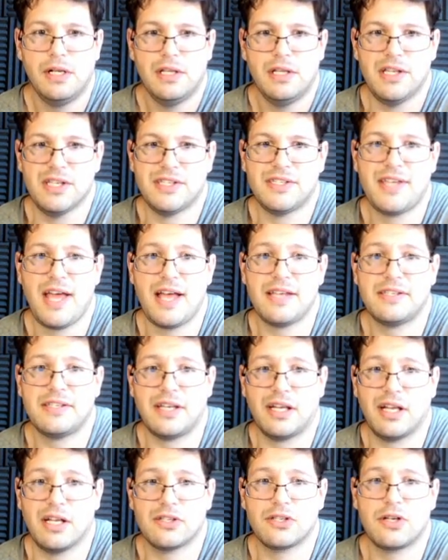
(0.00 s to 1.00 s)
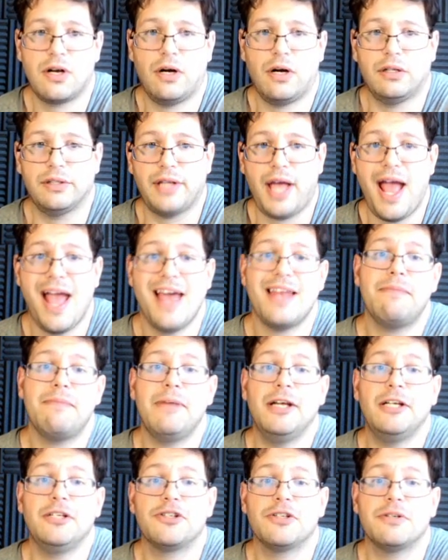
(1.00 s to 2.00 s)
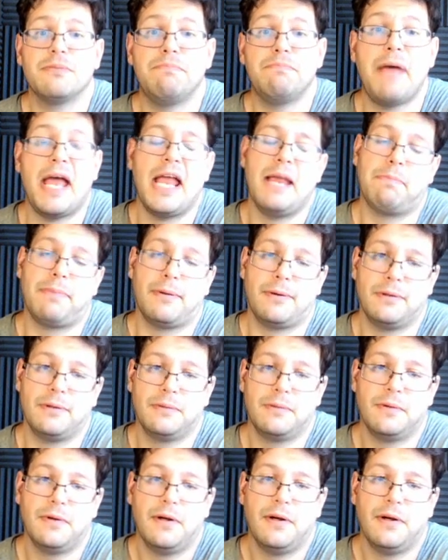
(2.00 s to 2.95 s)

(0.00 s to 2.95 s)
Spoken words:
this testing. It's called Animation Paper.